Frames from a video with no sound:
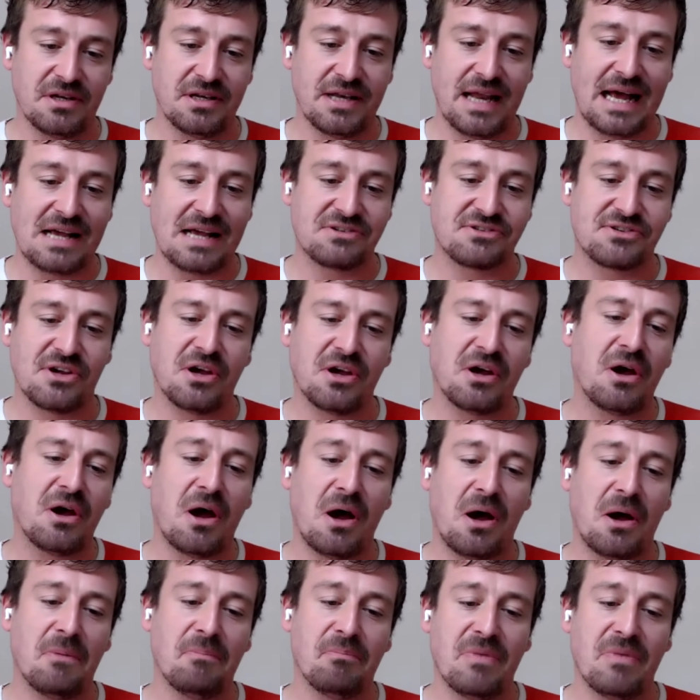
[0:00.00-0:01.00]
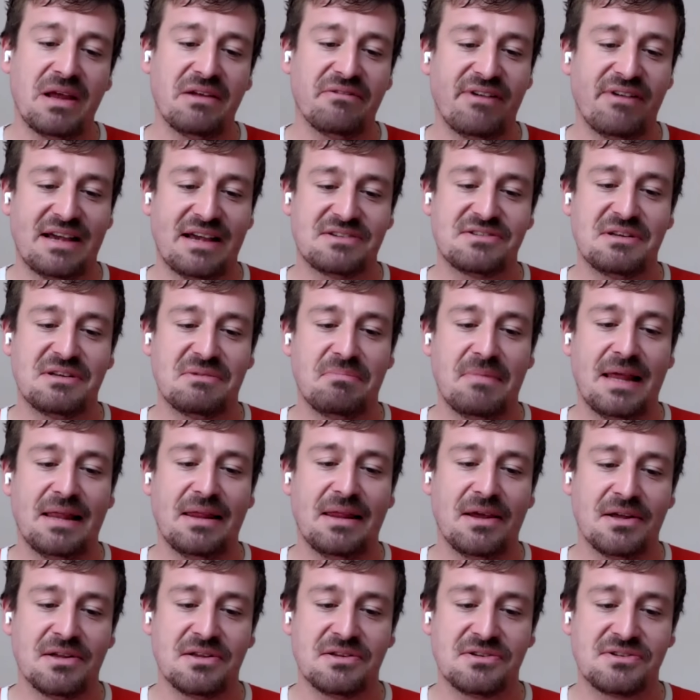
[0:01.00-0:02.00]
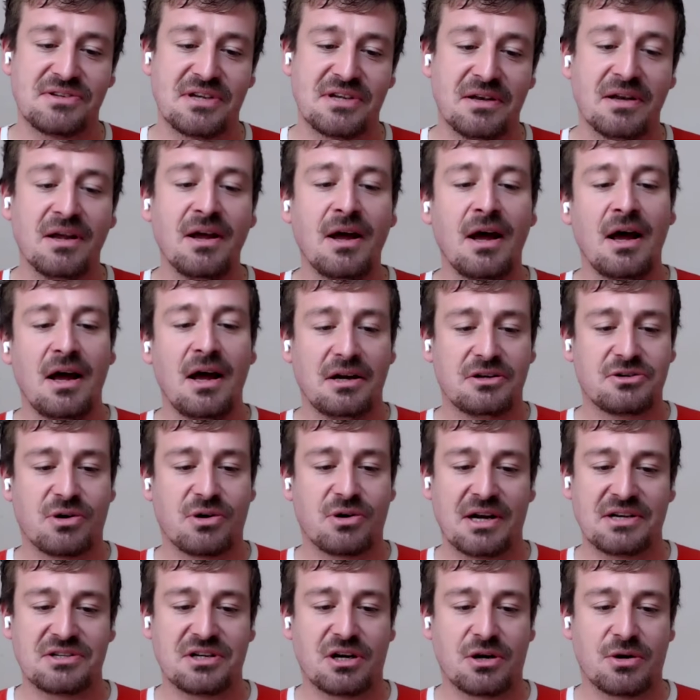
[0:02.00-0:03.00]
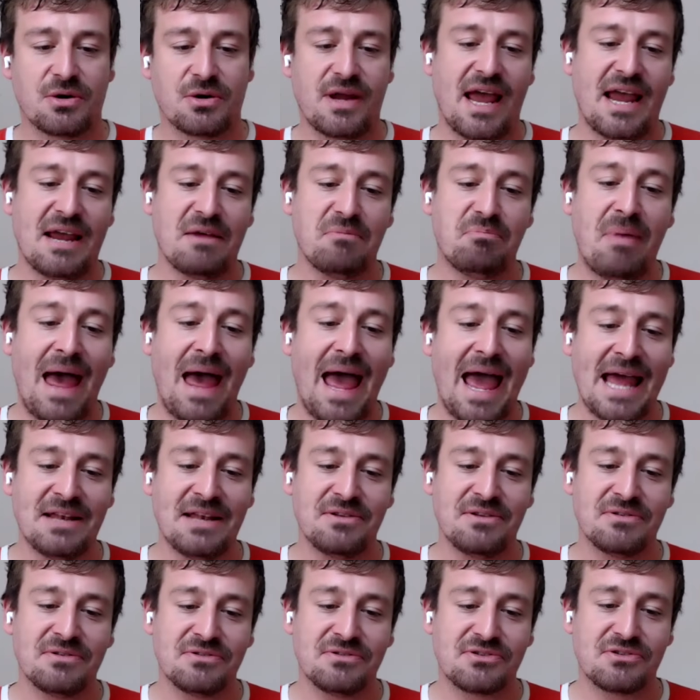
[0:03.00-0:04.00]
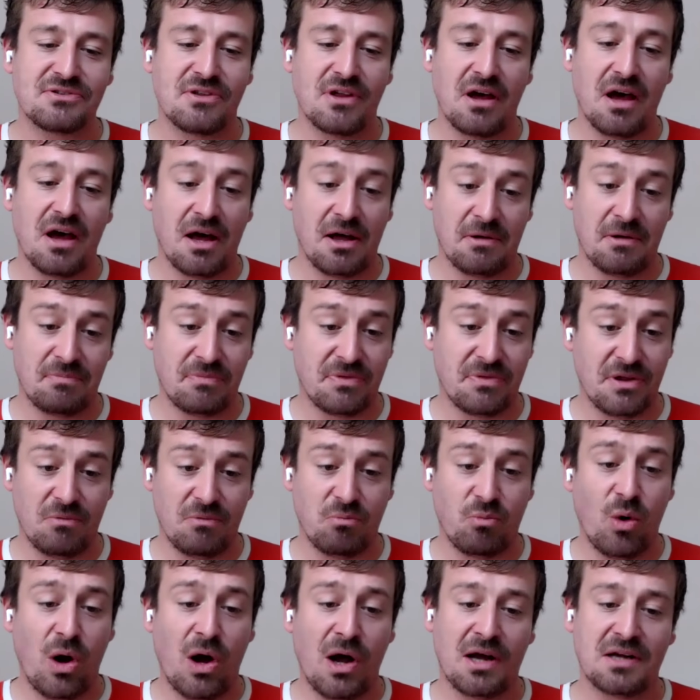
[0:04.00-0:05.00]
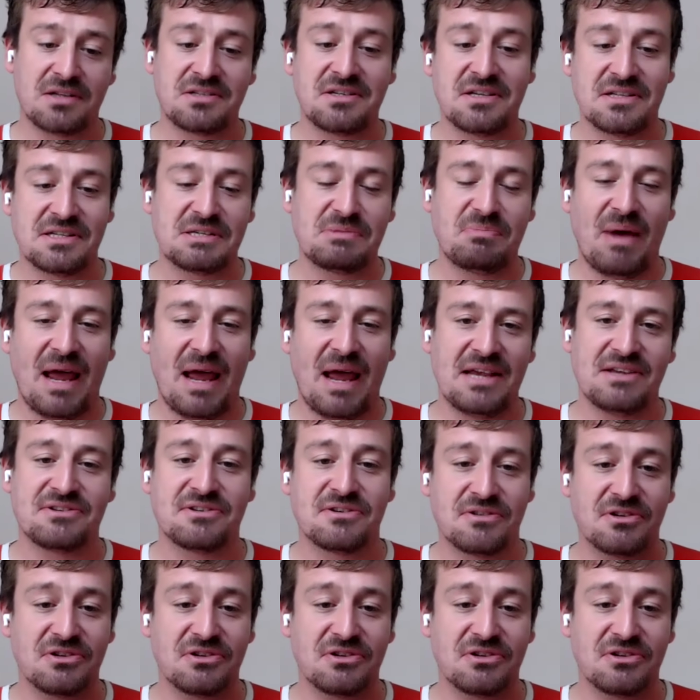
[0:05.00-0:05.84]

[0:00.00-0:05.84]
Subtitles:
NASA invested millions in trying to create pens that worked in space,